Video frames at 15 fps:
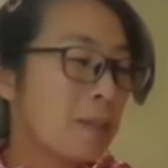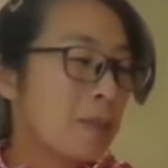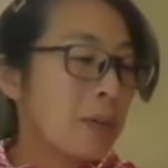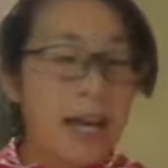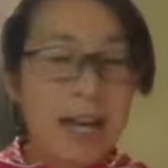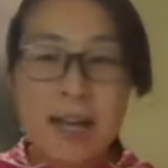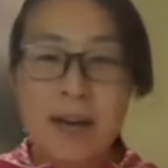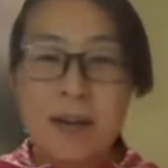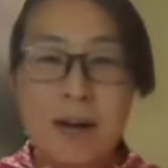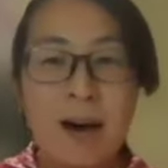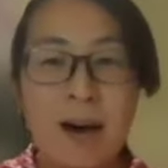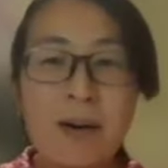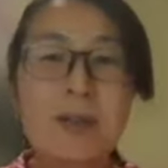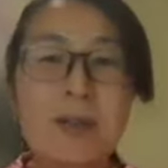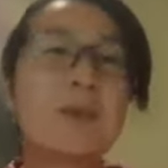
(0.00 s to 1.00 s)
play
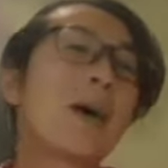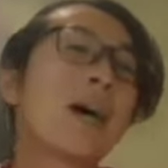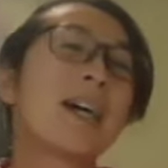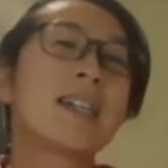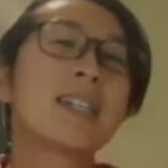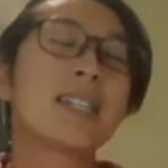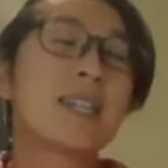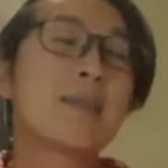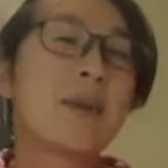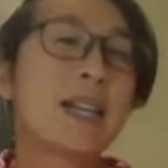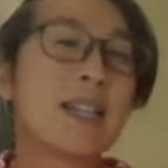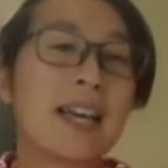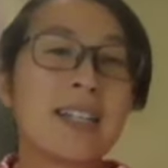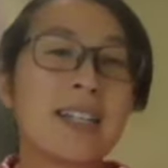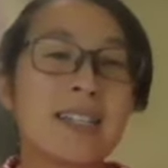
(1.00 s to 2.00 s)
around what he might
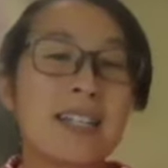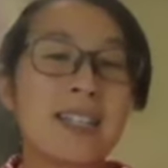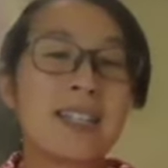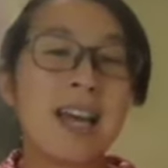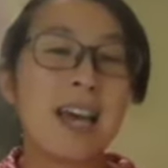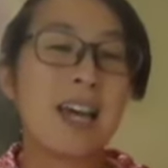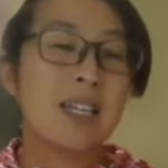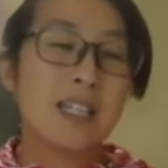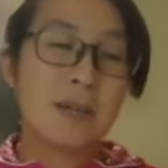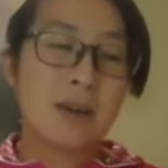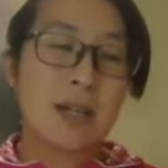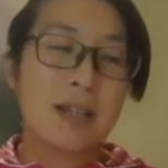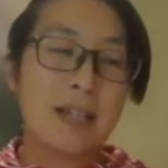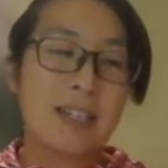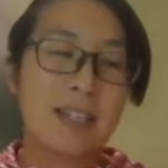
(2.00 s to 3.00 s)
like this day, she
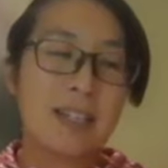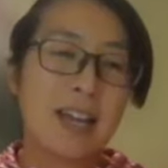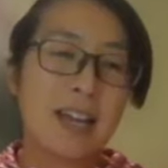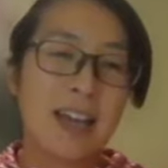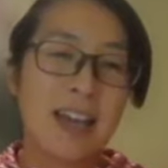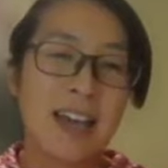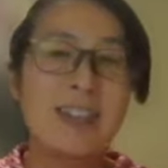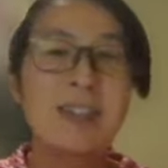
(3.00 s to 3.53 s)
might like that day.